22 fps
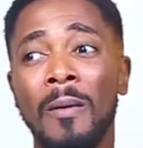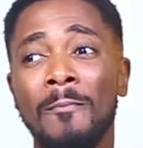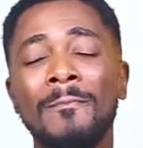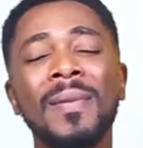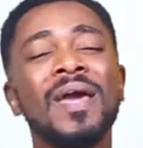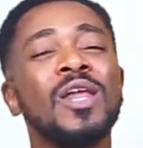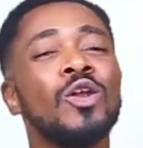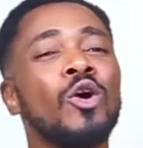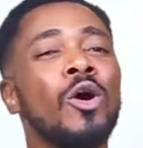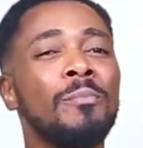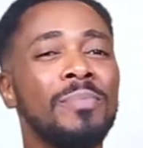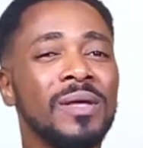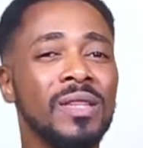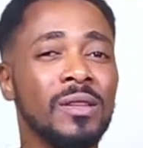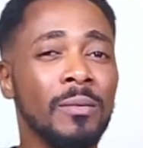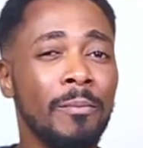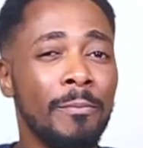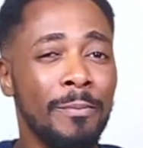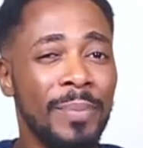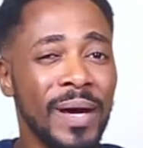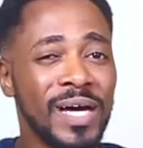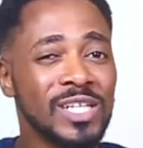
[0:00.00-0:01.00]
may not be the
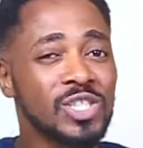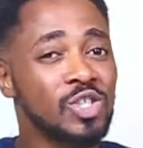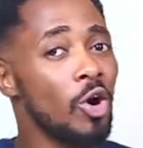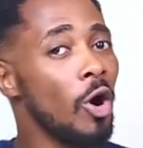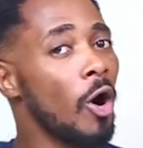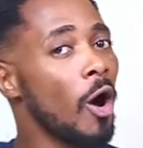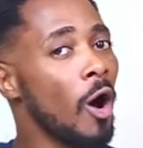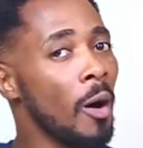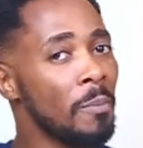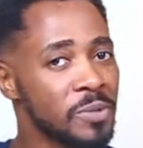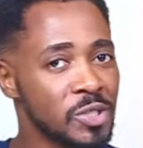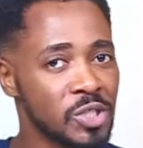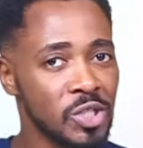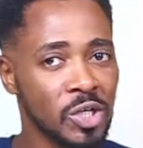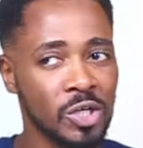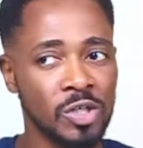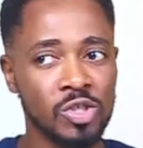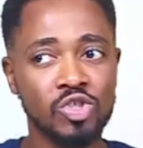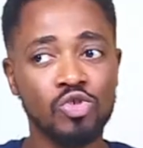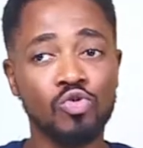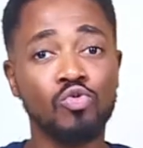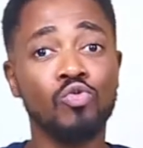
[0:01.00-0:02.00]
best
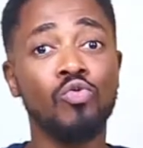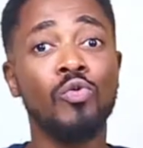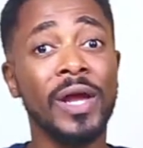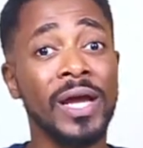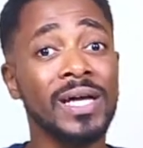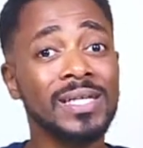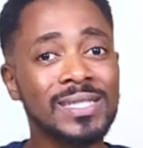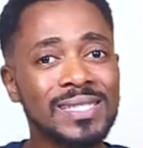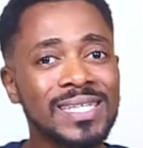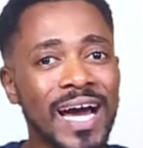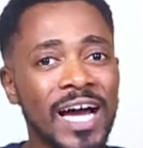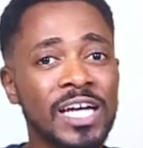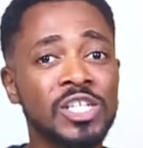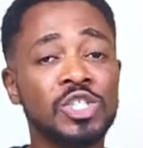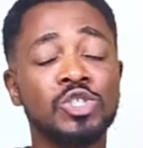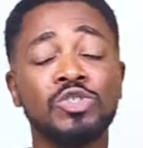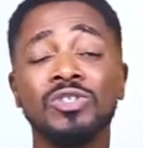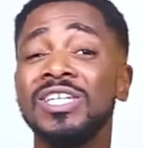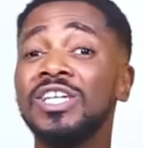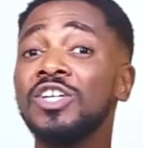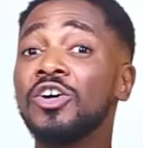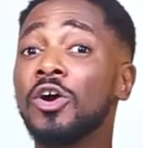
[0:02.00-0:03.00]
option to raise cash
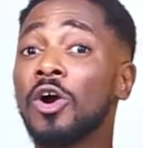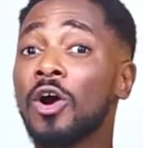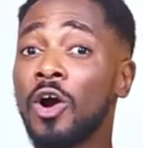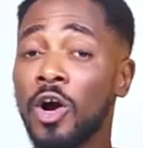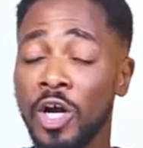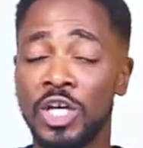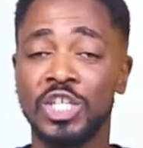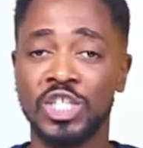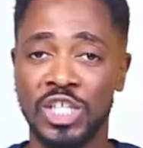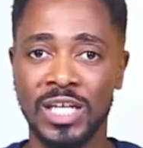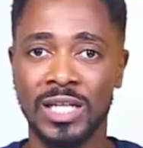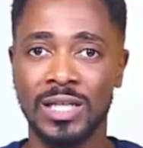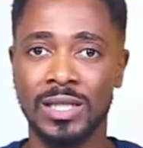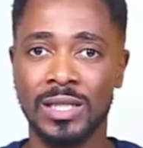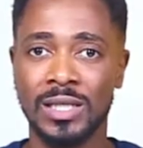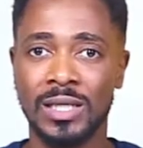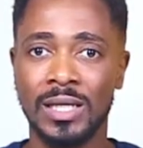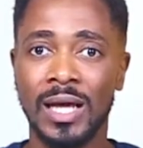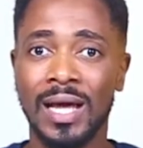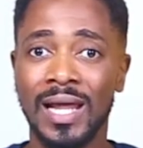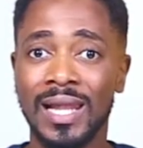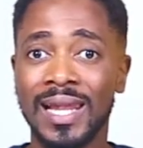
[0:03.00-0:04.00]
you need
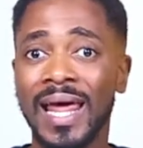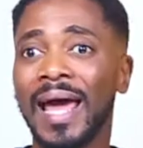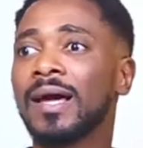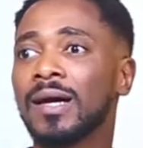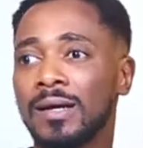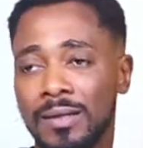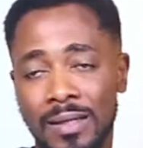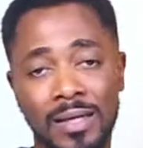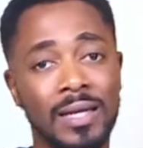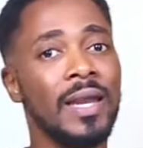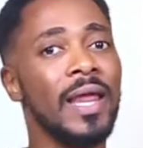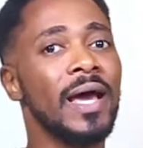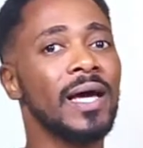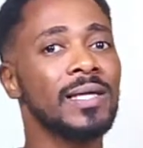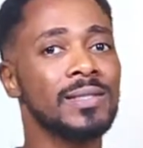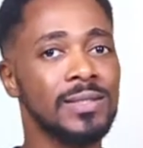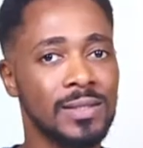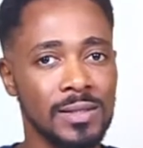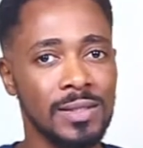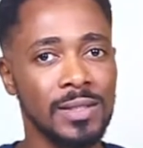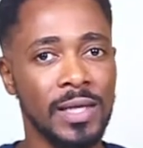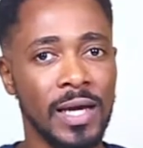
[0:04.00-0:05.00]
urgently, like
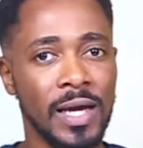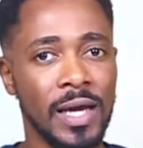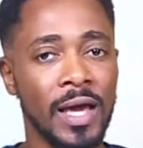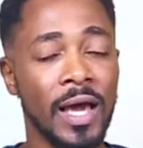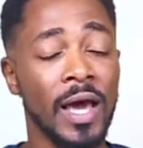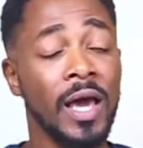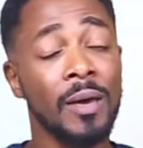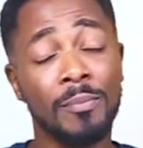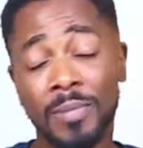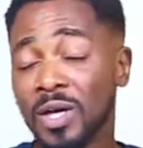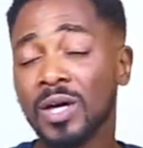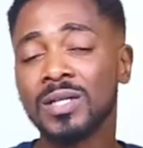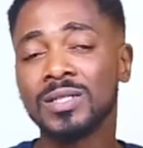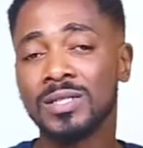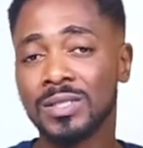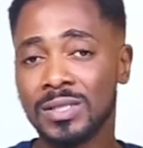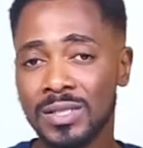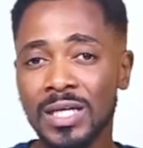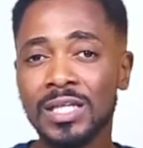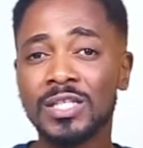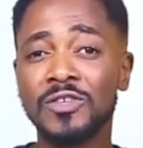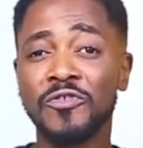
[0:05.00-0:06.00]
next day, because it
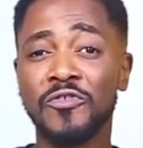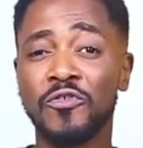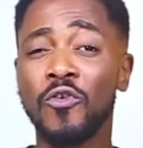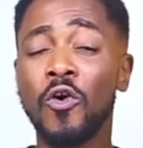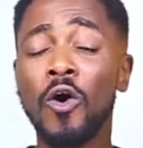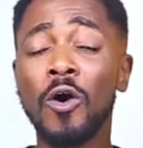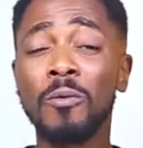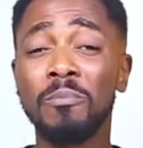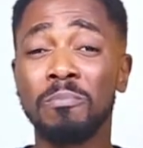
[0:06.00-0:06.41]
takes 4